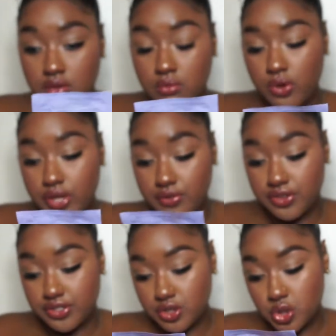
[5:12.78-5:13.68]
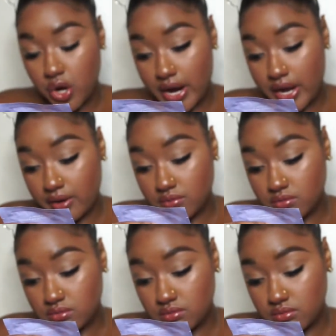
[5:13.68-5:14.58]
we'll give this a try.
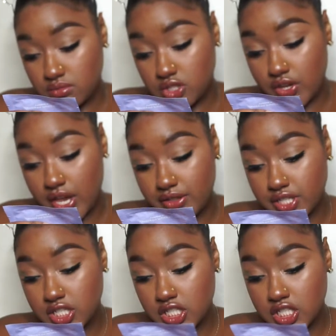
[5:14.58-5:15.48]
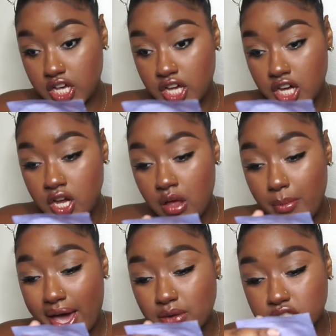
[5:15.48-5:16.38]
So yeah, this is the
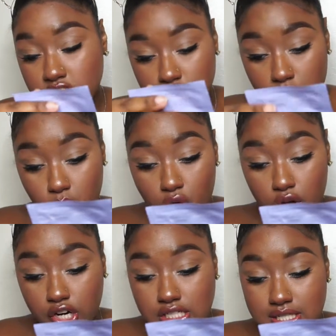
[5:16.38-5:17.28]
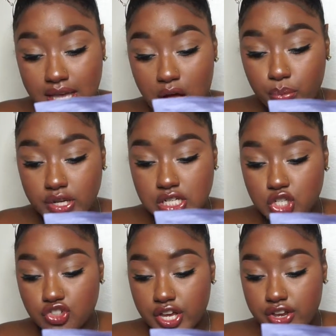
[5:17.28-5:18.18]
Madam CJ Walker Scalp and
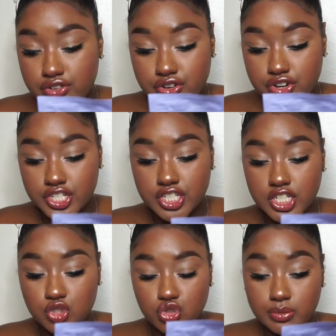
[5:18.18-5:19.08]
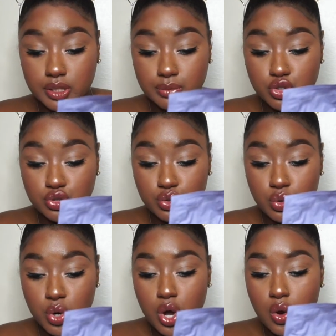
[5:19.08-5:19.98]
Strand Nourishing Dream Come
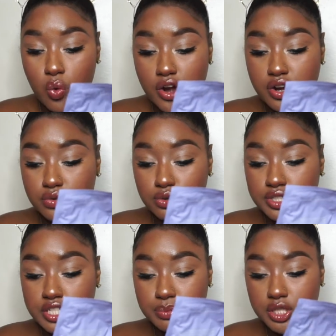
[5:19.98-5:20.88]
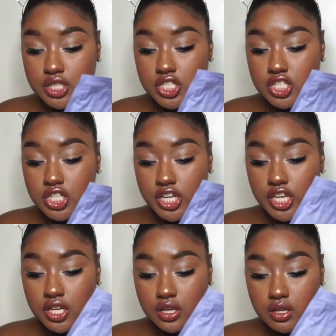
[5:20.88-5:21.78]
True Wonderful Deep
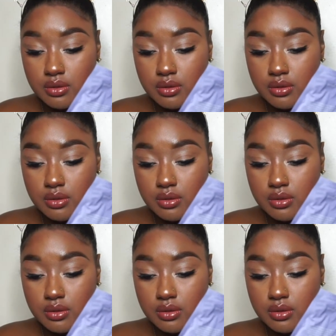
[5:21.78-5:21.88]
Conditioning